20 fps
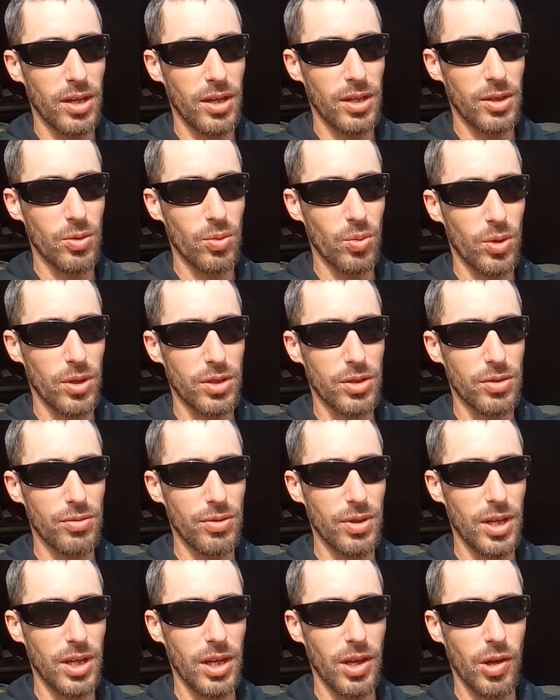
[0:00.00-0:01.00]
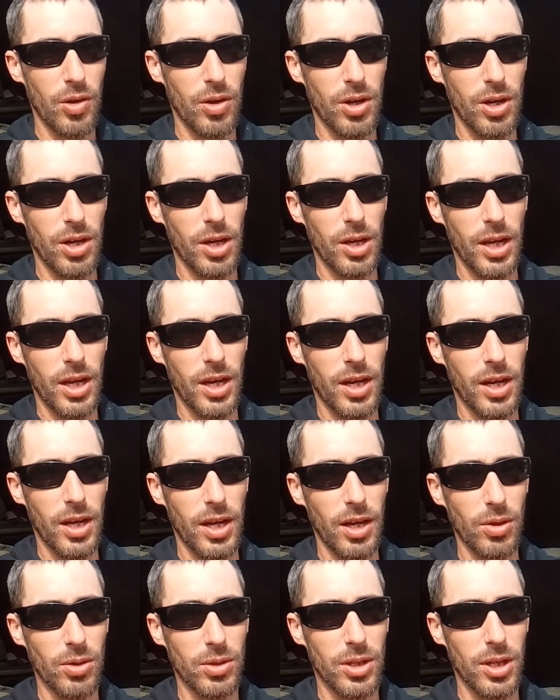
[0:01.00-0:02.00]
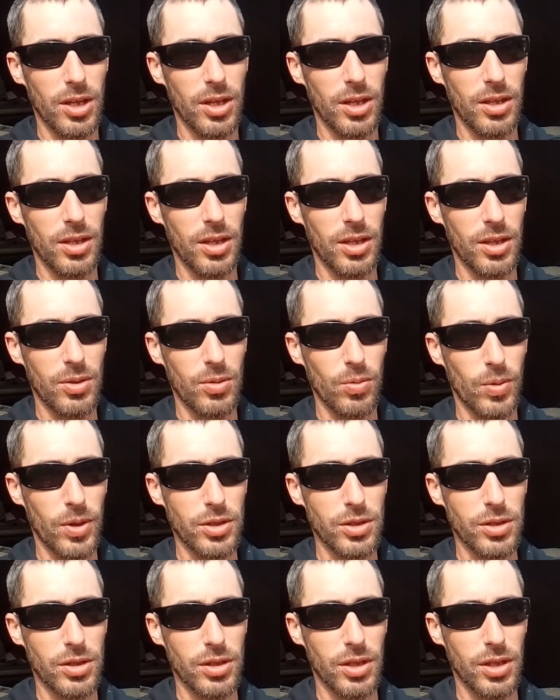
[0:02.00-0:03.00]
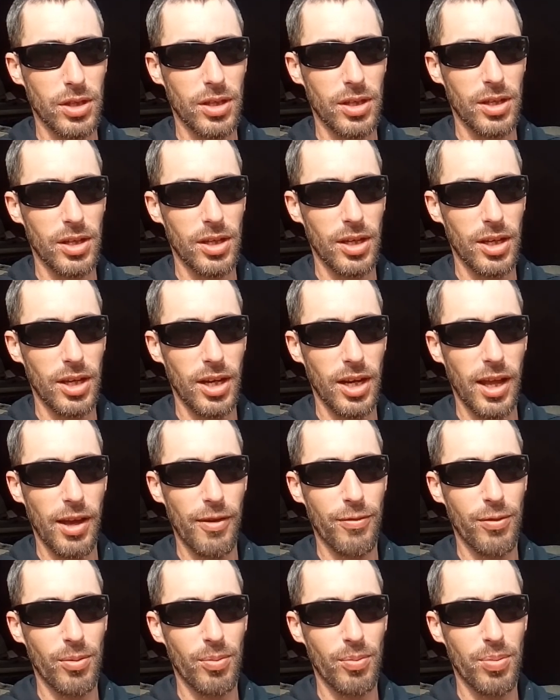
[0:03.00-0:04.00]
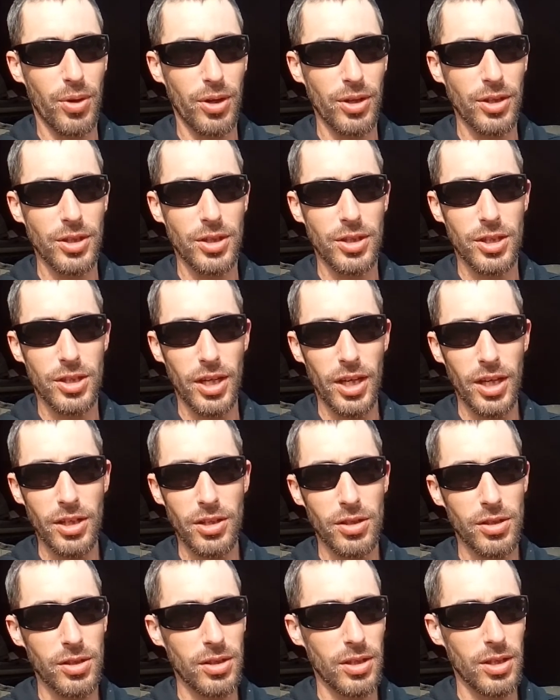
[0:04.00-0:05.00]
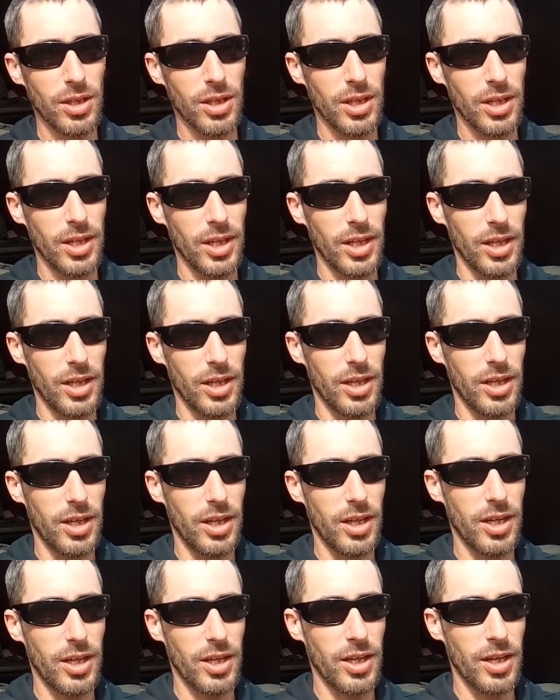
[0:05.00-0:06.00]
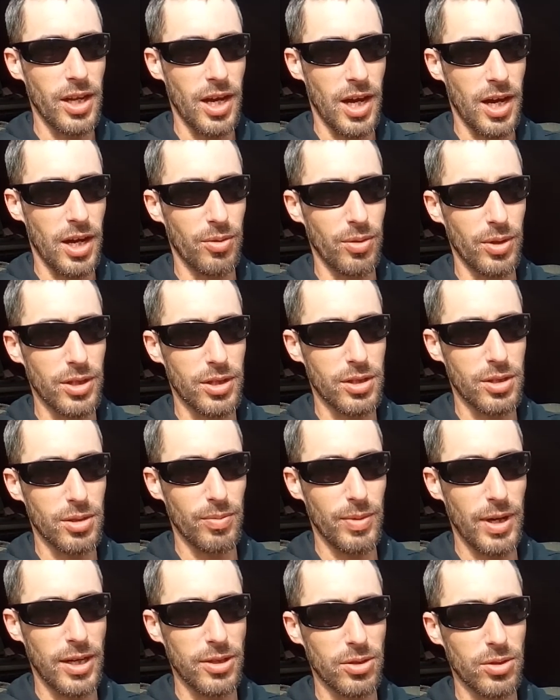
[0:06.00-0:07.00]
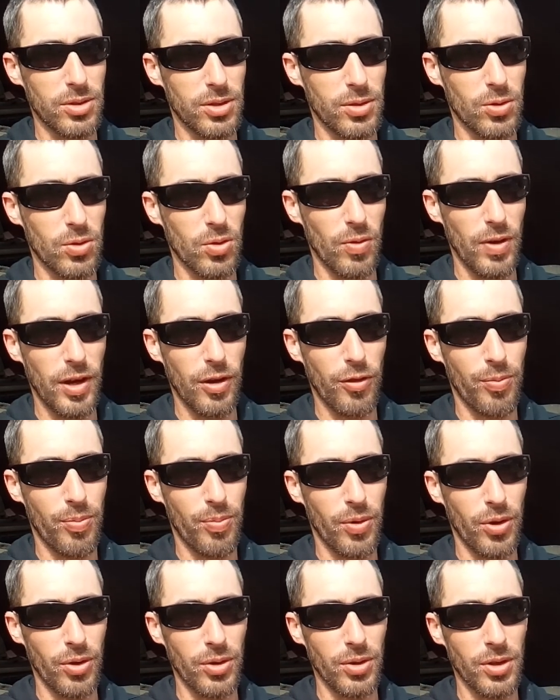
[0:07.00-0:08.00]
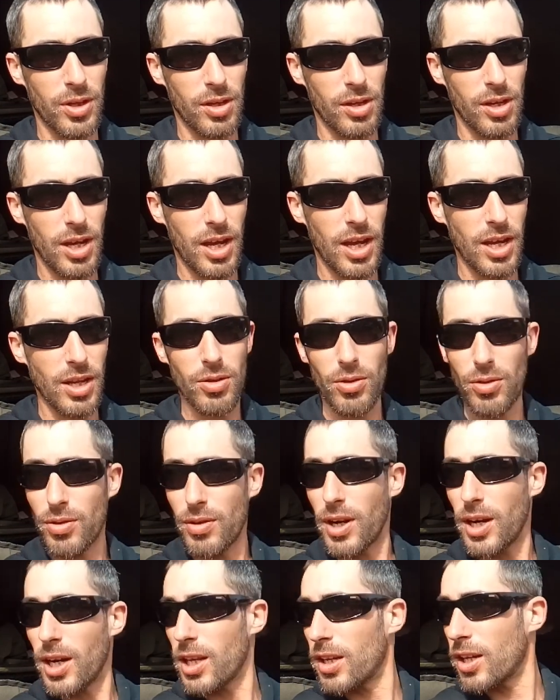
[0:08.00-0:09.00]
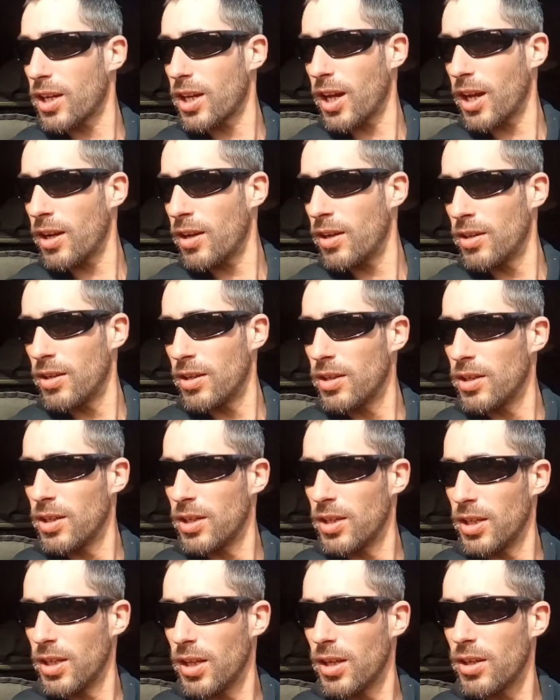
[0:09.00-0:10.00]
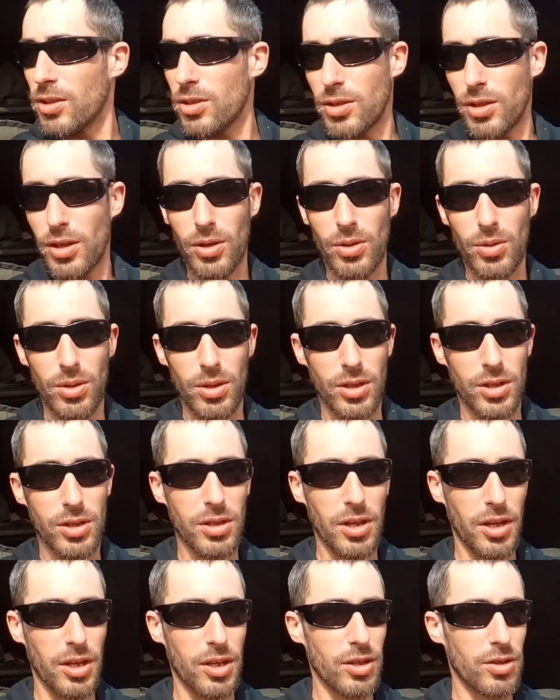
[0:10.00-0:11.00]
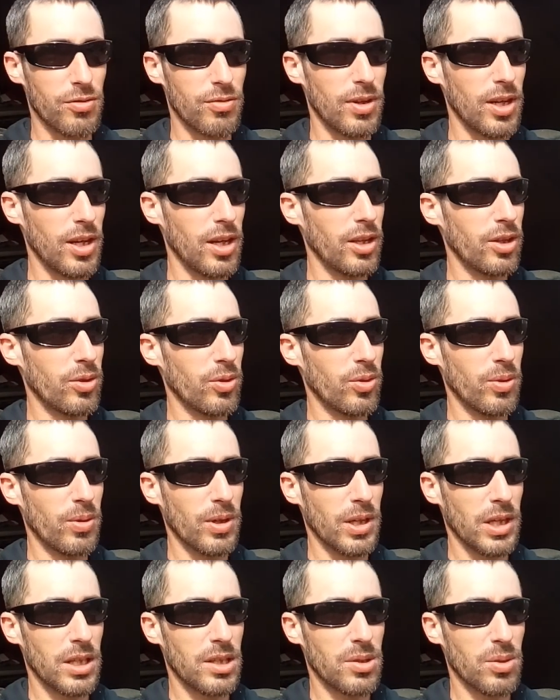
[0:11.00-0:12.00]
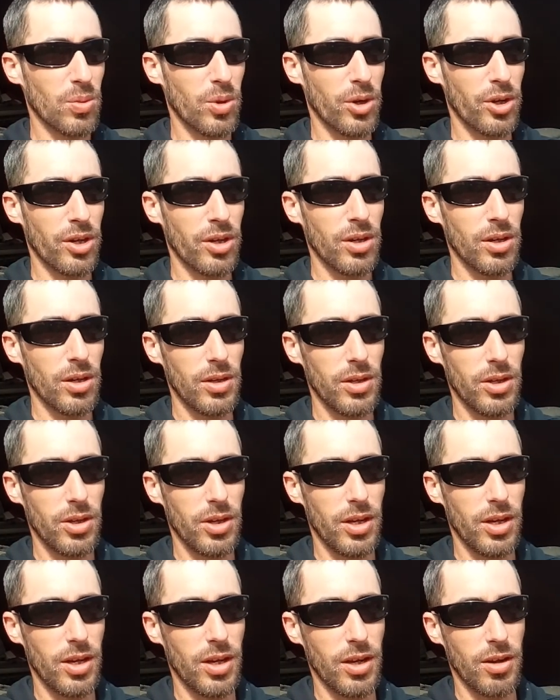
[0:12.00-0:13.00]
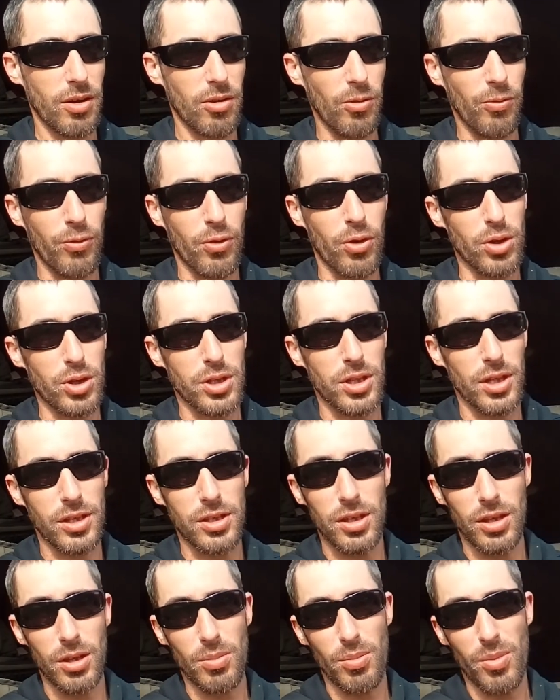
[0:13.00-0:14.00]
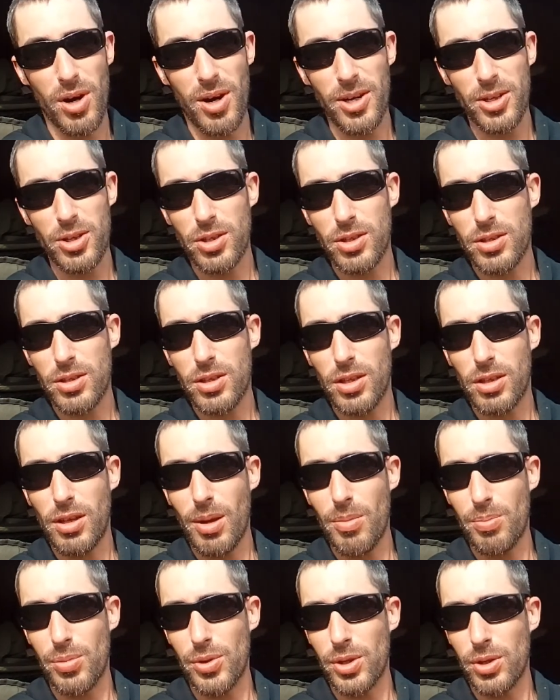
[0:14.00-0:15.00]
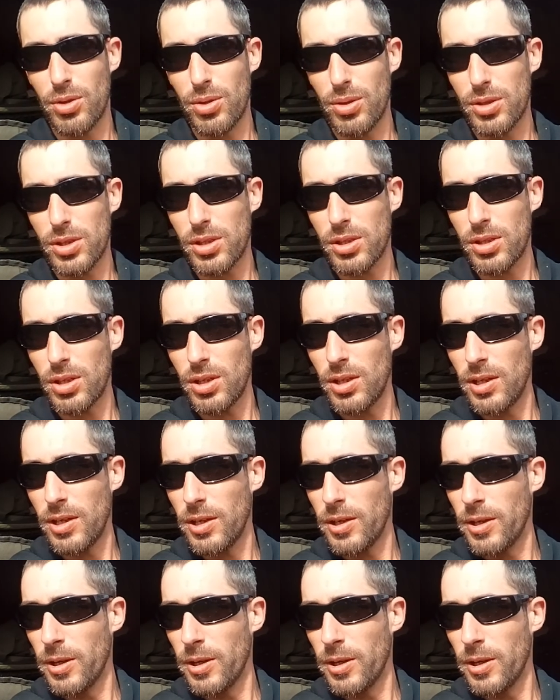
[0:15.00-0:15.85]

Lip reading: when it was really early and I looked at it, it was 11.6, and now it's about 12.8 already again. So the sun is really doing its work, and of course that's in the margins, the temperatures.